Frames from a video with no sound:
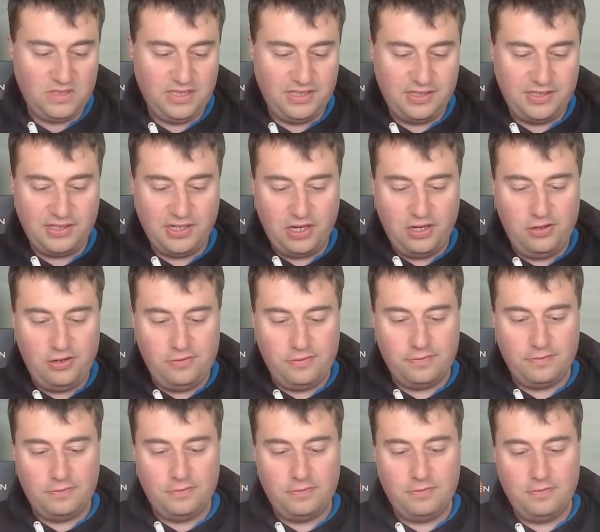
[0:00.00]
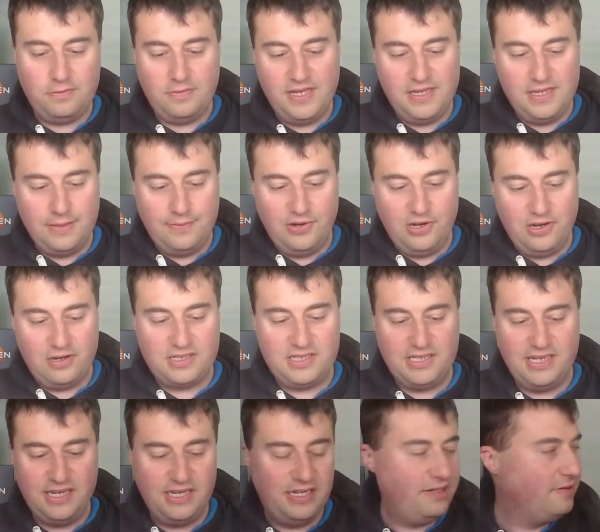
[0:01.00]
so in the box
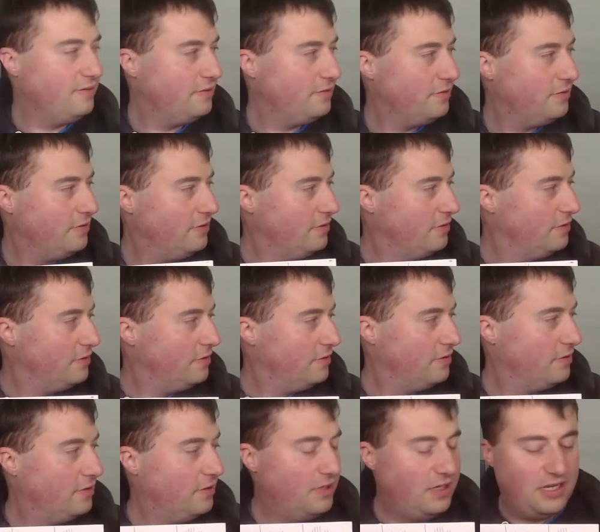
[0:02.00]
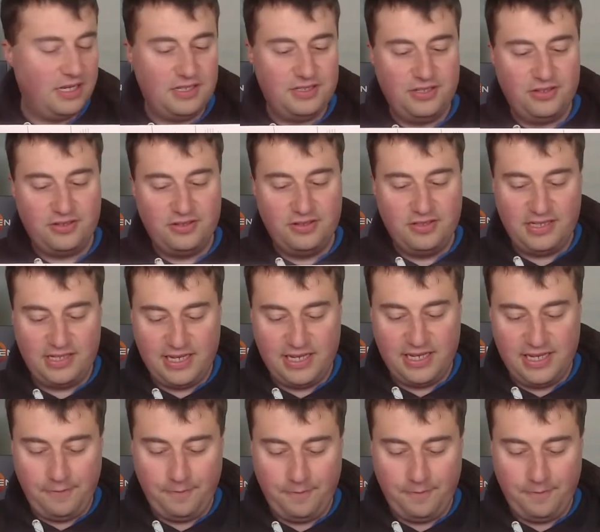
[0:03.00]
here, as you can see,